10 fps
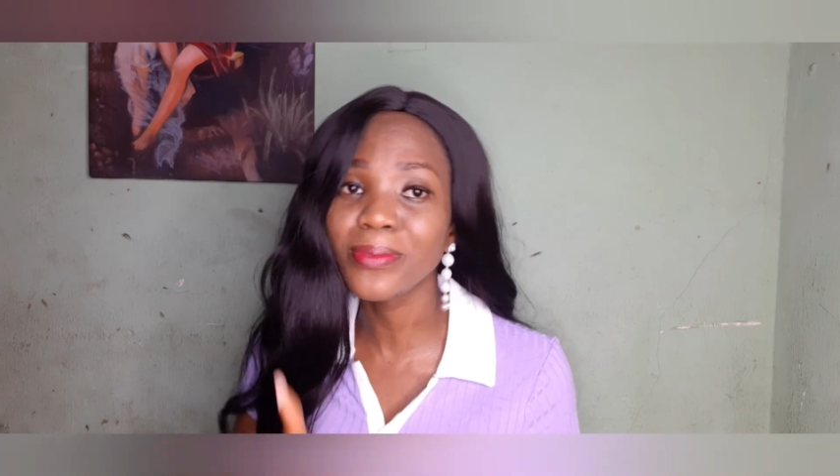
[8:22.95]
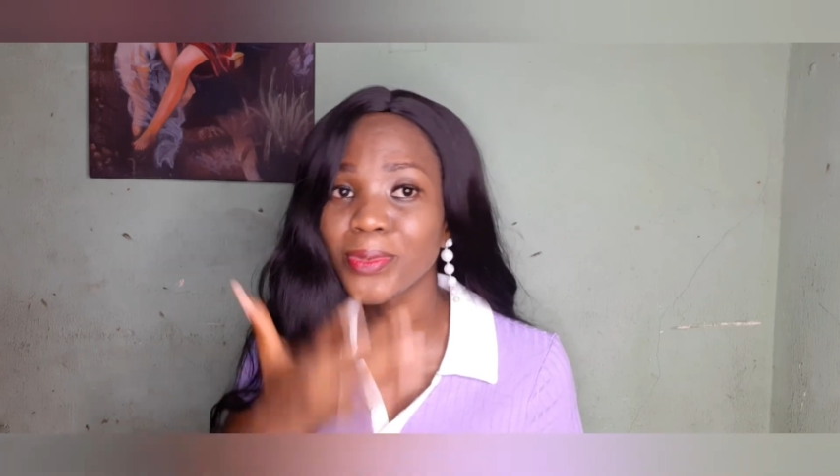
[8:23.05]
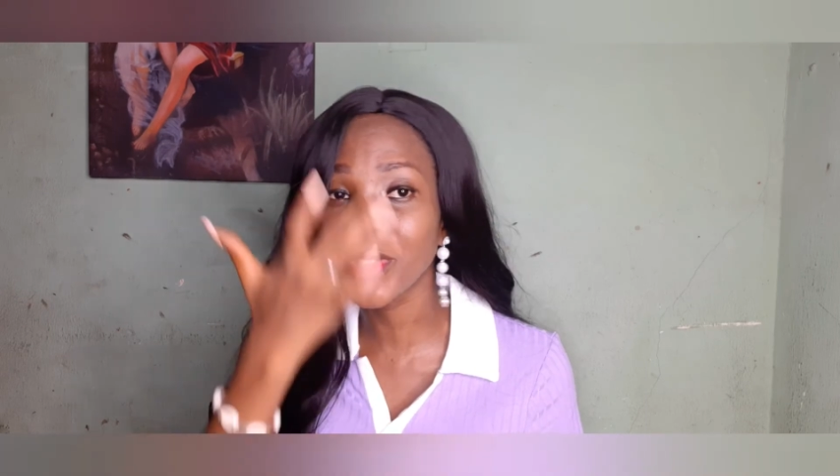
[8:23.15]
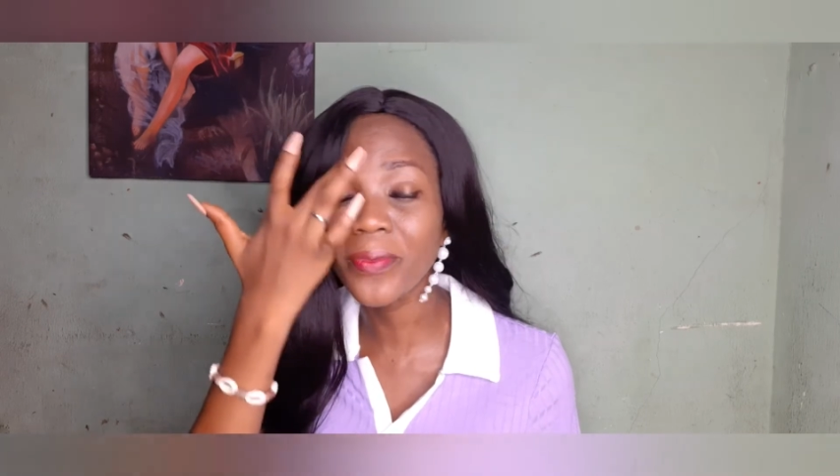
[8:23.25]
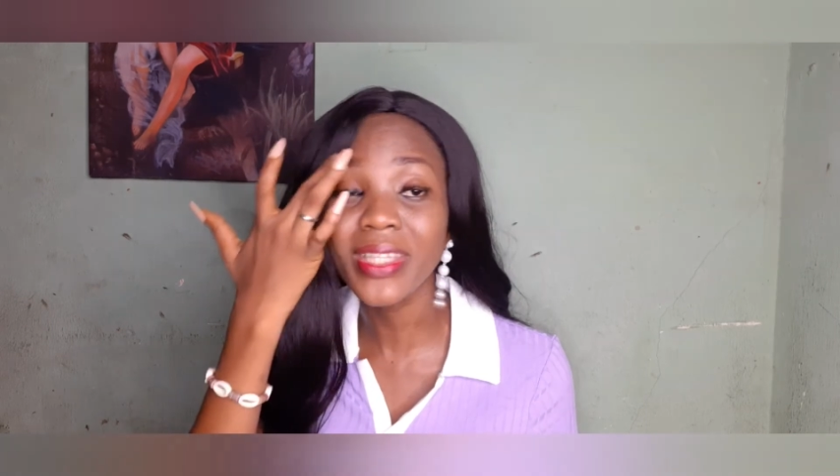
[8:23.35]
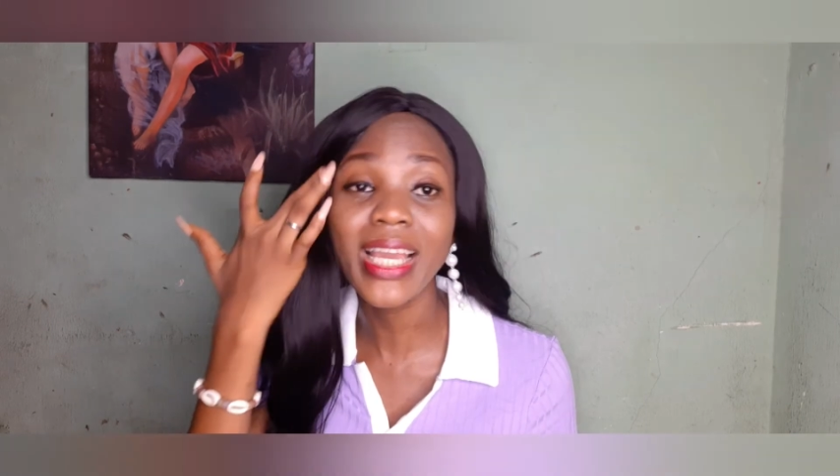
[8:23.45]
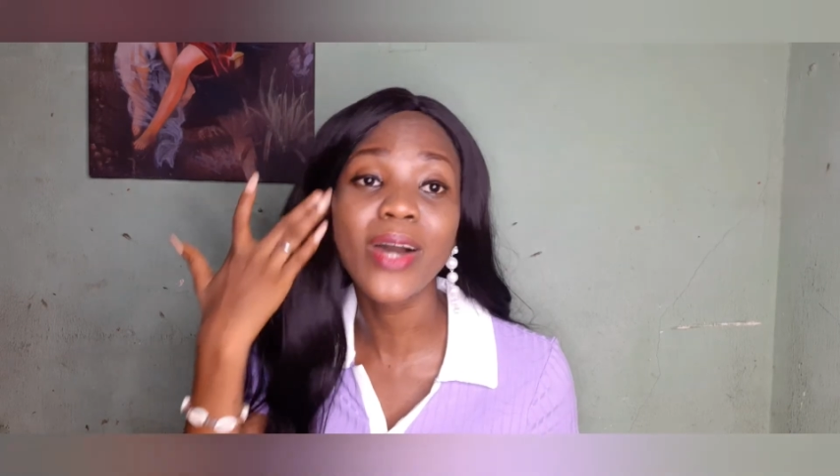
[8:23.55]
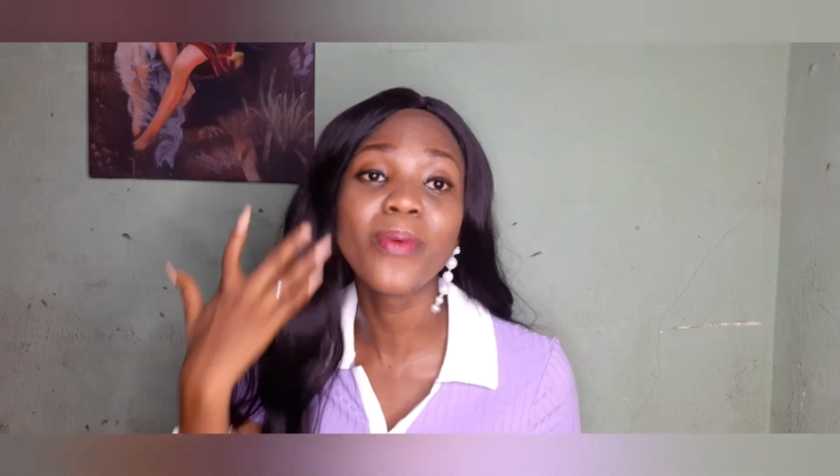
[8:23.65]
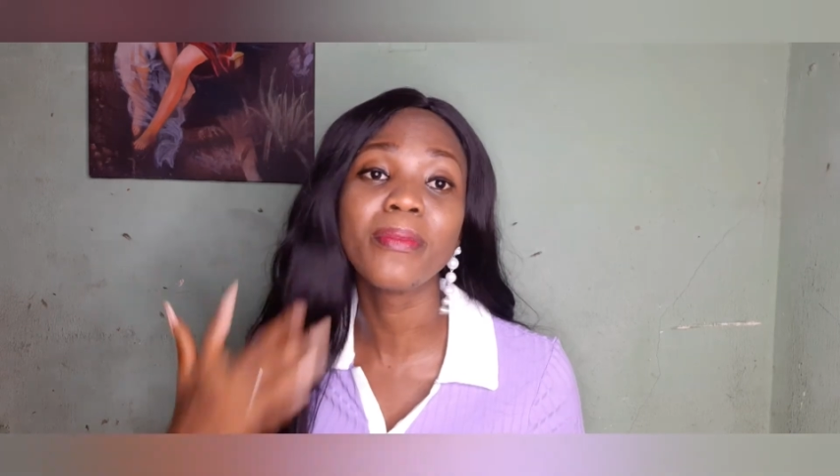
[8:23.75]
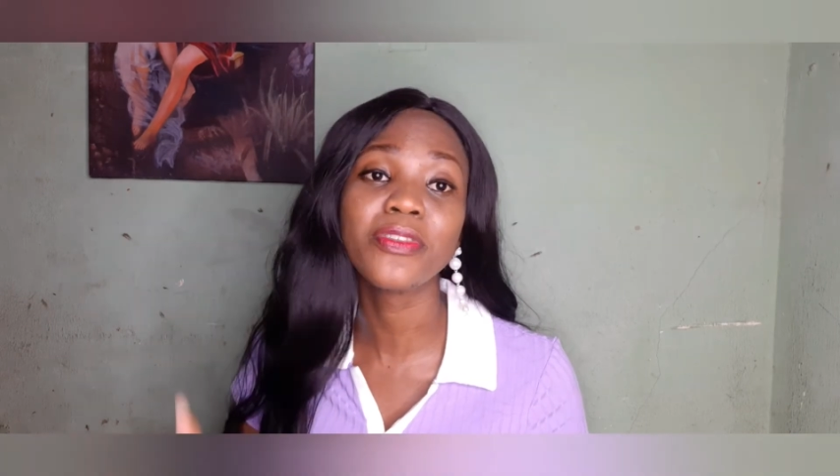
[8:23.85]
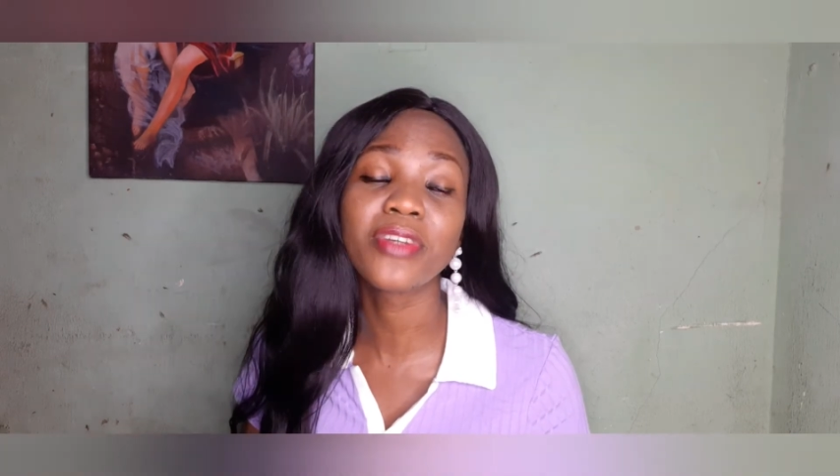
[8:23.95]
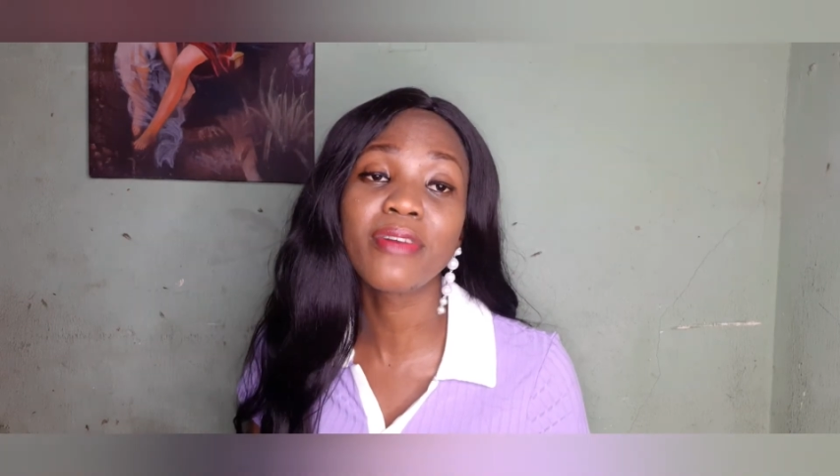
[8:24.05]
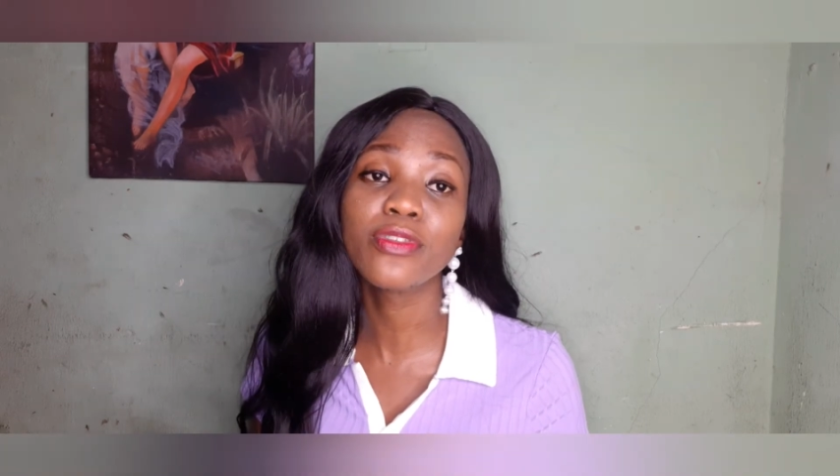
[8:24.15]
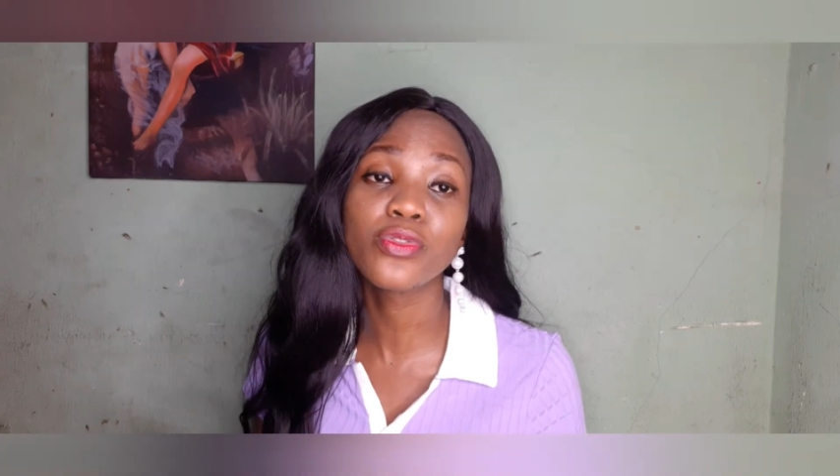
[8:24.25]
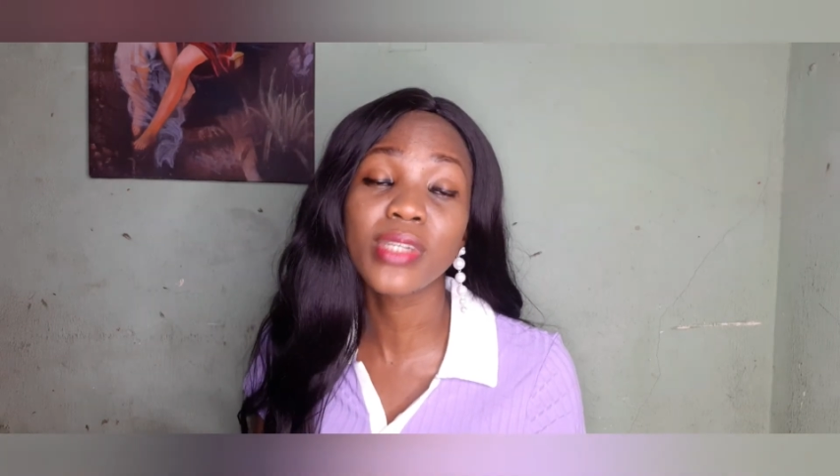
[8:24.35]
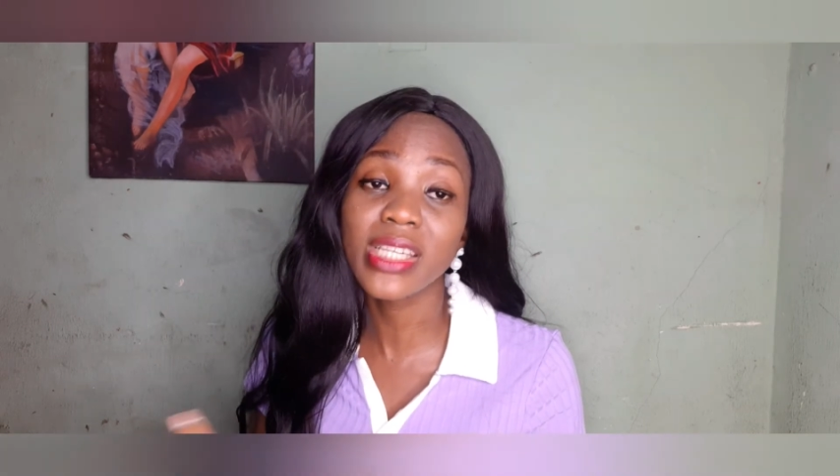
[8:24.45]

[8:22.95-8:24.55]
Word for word: someday i will travel to